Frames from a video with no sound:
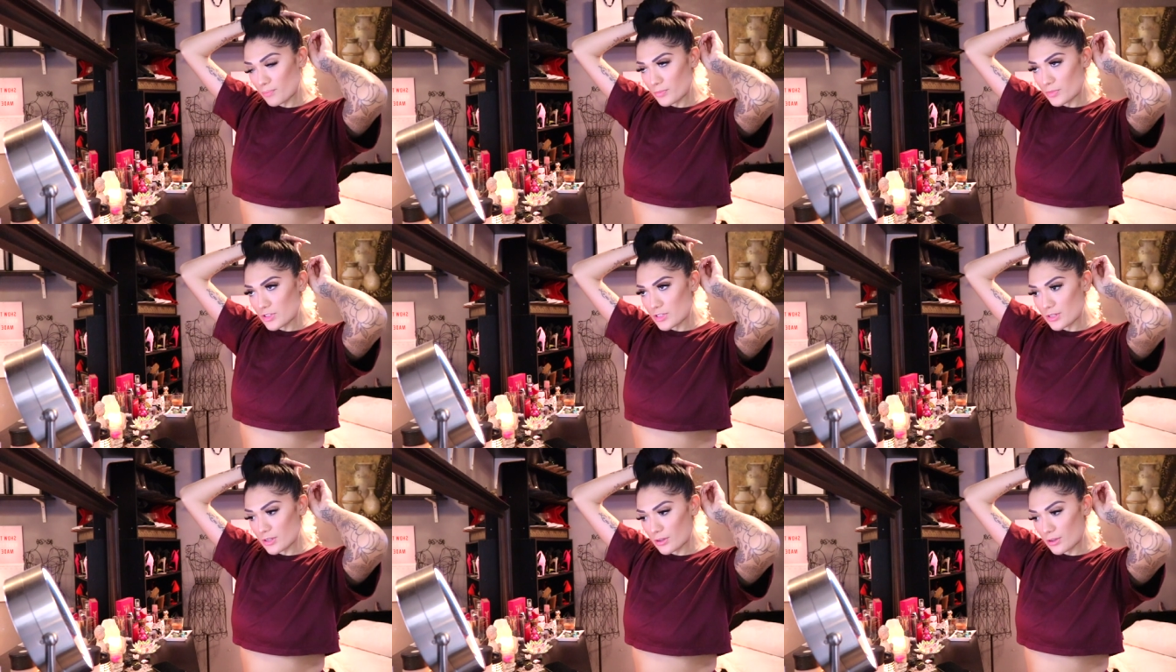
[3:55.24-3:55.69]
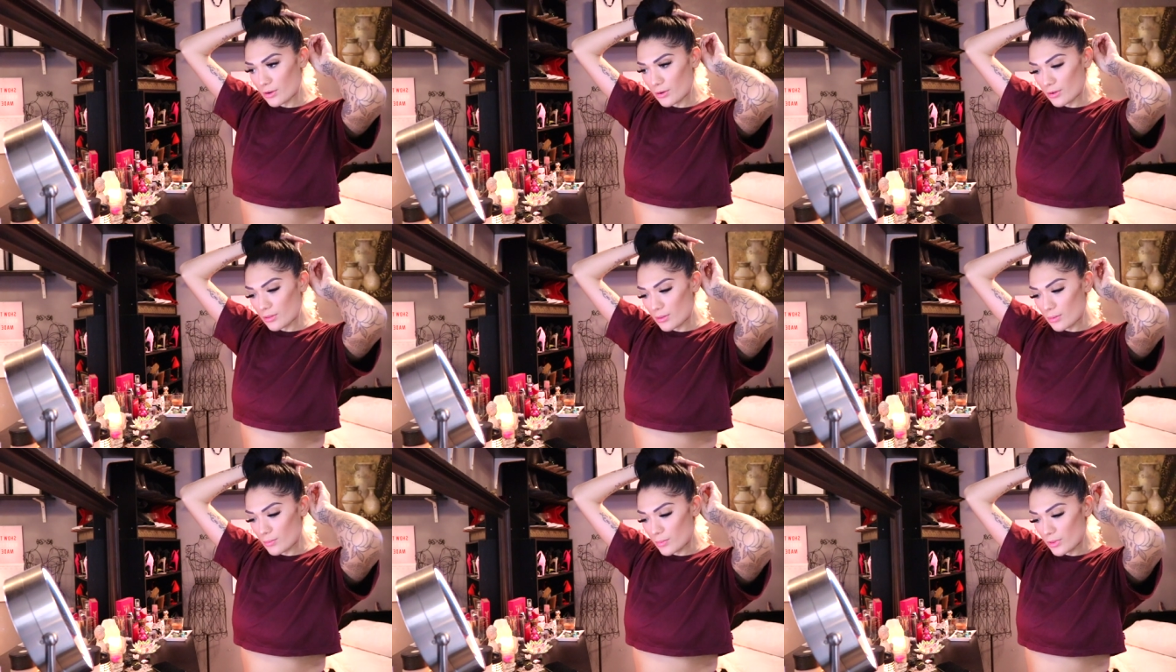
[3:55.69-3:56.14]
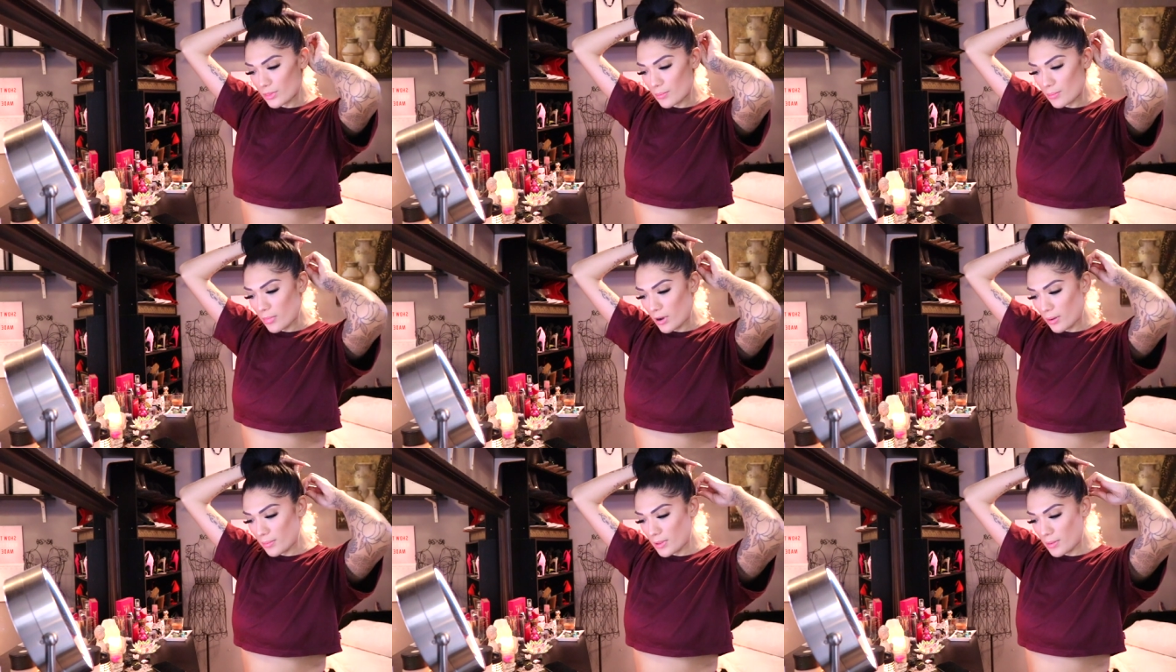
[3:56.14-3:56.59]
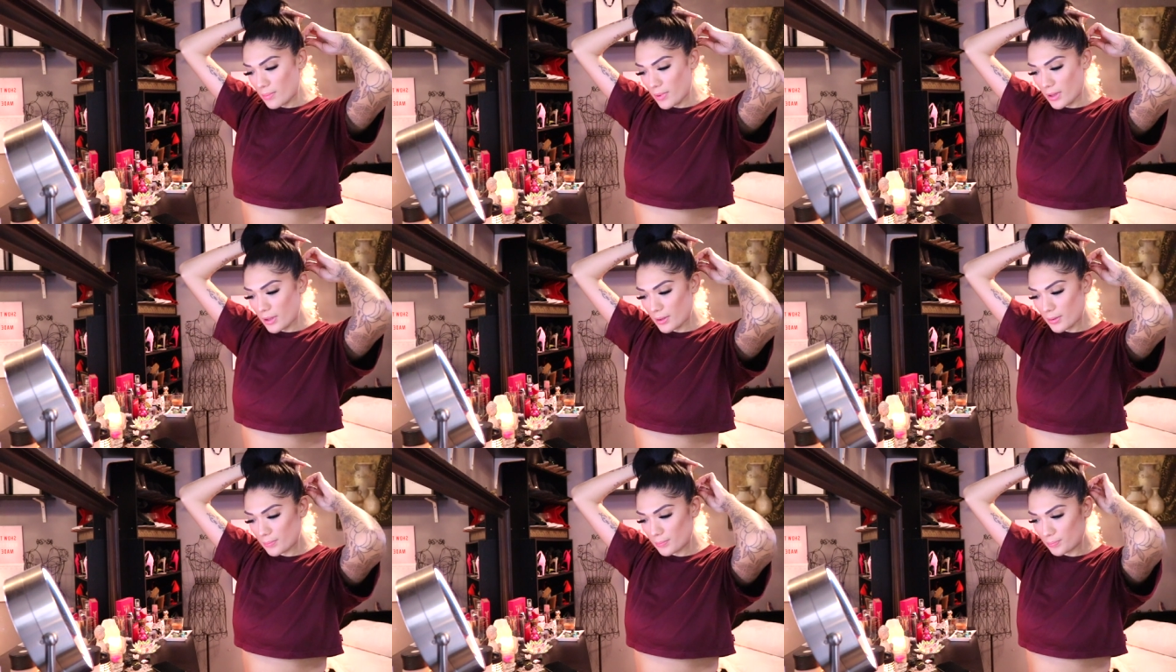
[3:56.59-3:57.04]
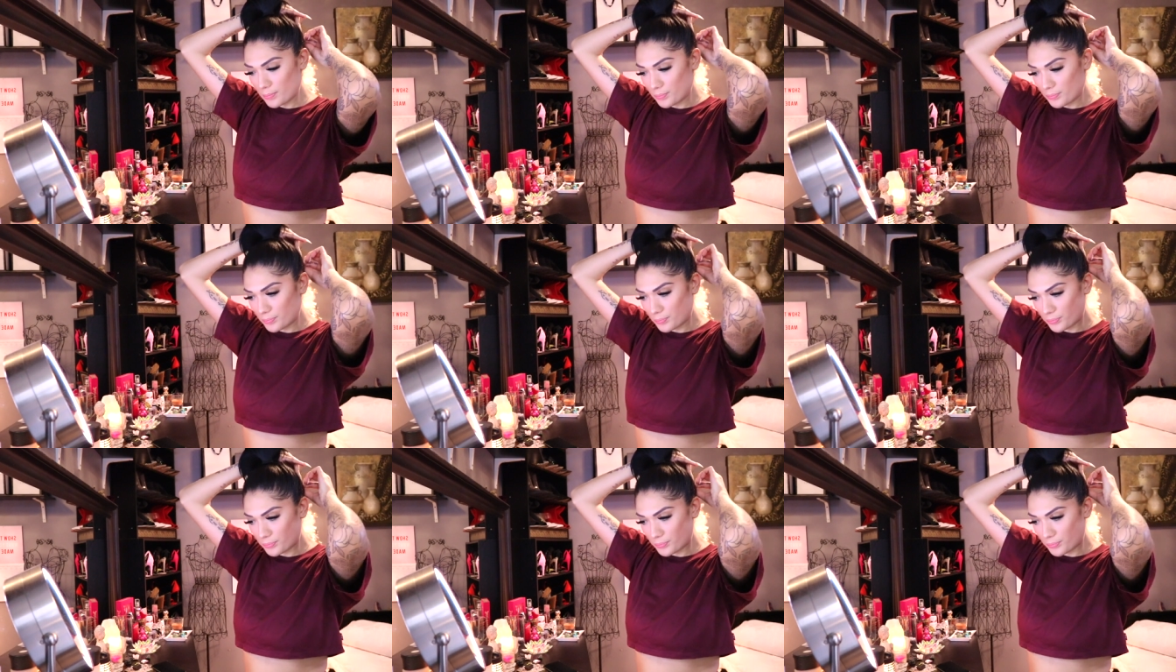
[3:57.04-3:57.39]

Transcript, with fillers: secure them with a bobby pin